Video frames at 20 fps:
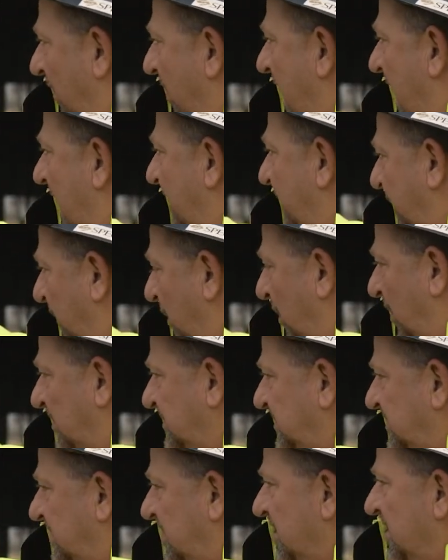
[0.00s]
that
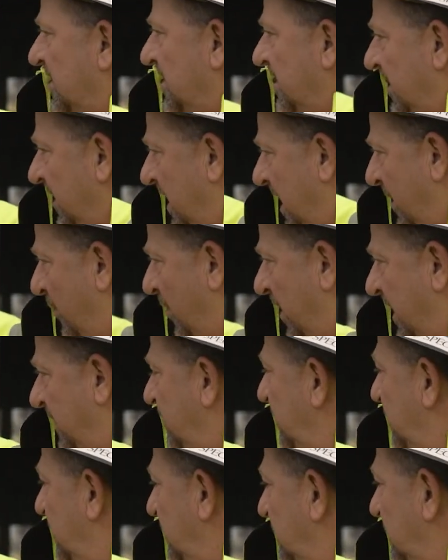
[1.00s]
first. Then we
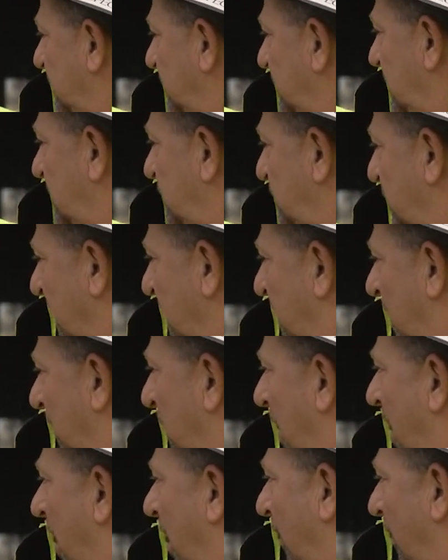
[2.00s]
bend our
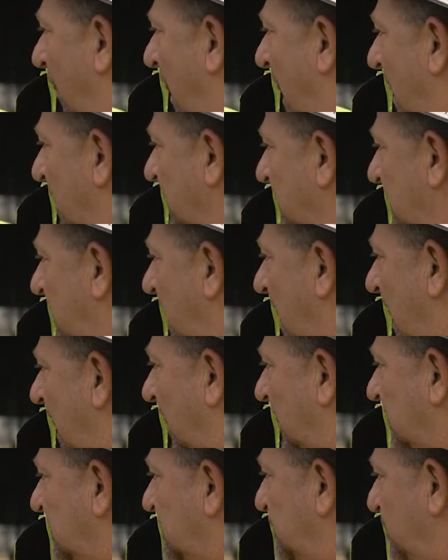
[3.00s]
bar around, tie
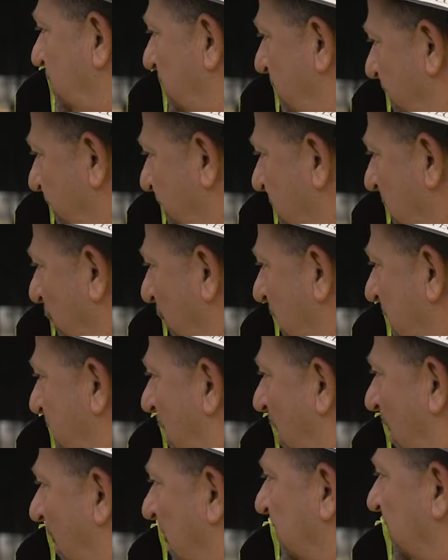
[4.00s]
our
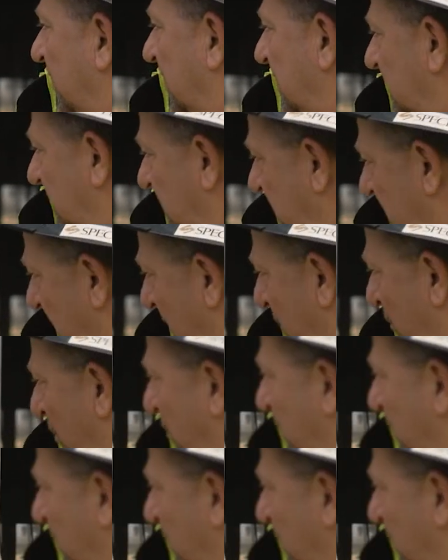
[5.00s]
rebar into it. Then when